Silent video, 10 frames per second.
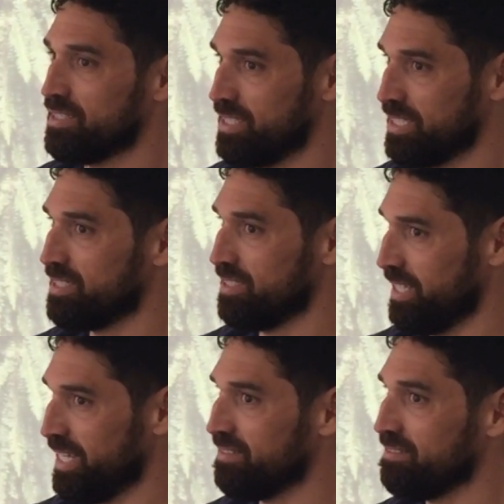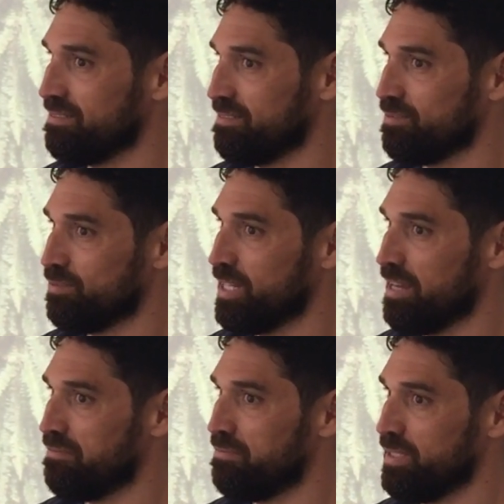Since then,
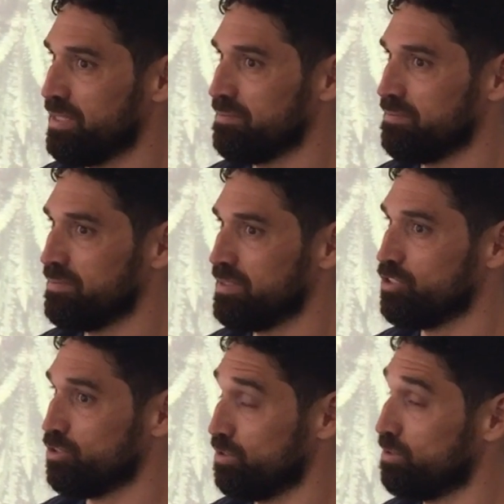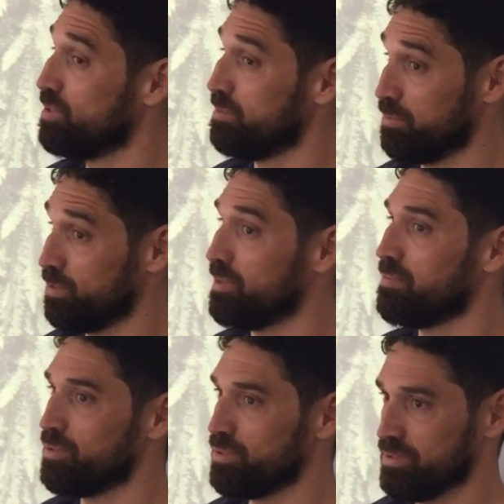we have been introducing more and